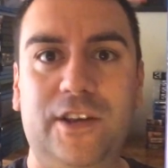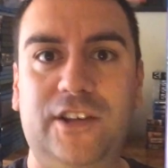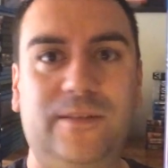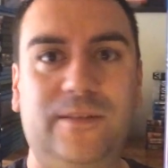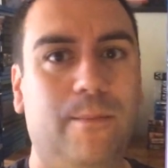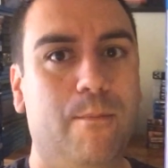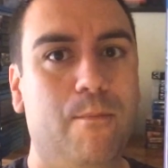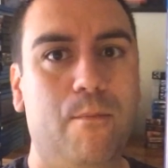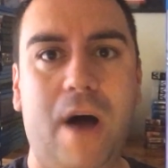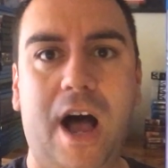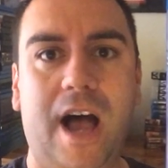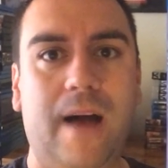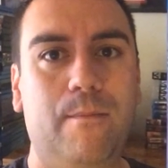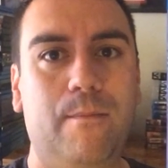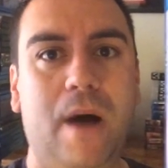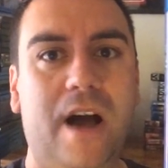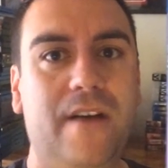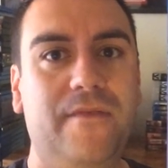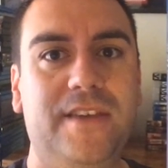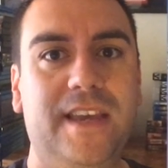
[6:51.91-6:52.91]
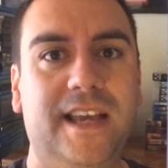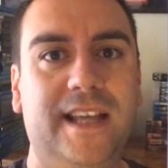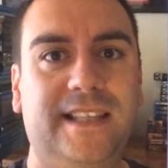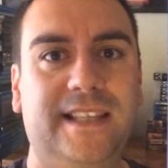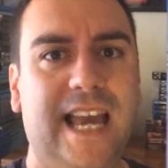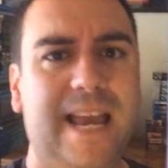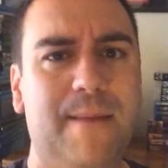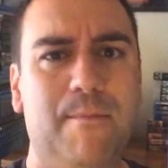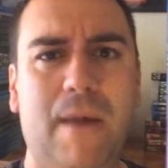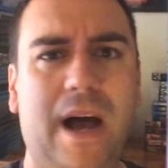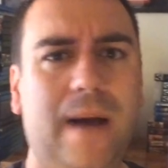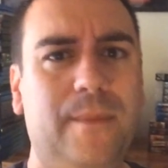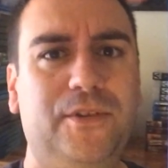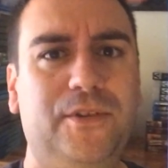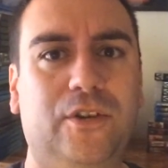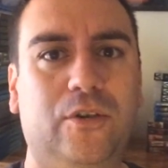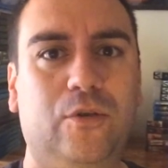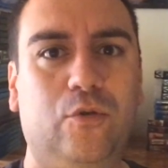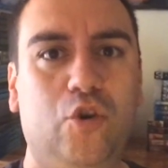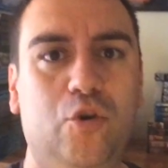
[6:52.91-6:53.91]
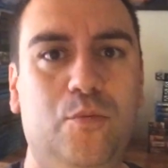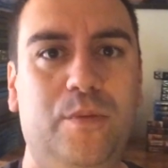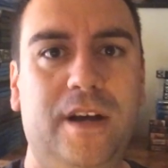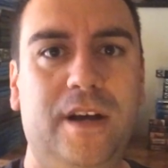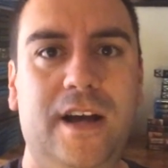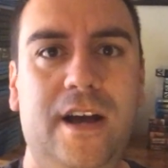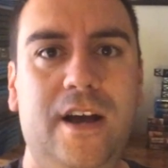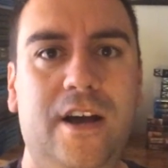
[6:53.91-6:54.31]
this mafia type mobster group